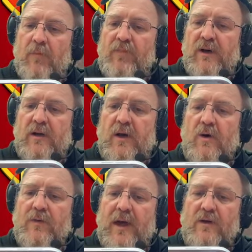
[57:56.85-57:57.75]

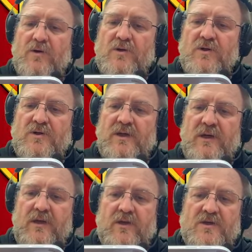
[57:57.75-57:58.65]
Below that you should
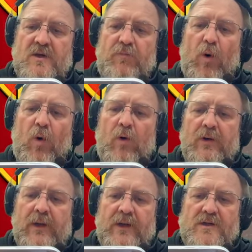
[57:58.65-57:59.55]
see the
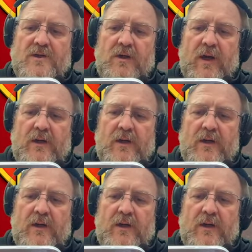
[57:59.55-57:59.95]
support links that I